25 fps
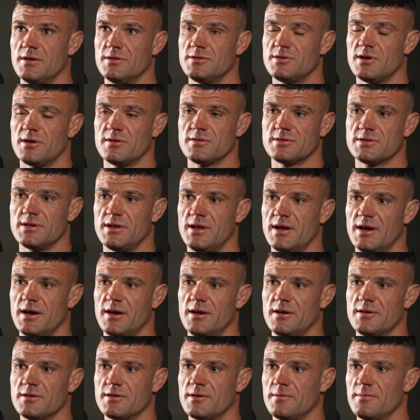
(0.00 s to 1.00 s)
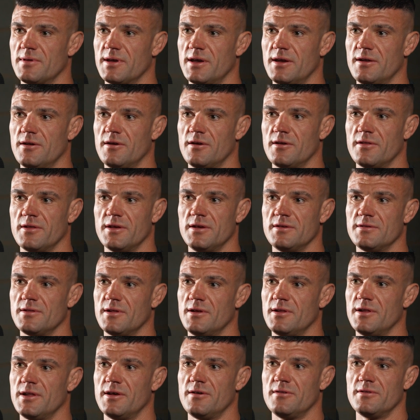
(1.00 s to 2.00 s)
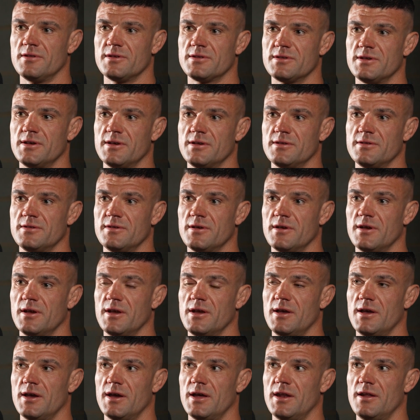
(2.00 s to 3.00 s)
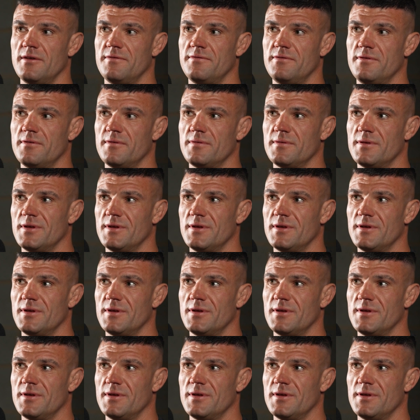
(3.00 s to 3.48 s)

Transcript: tonsillitis, I'm getting all these little illnesses, and if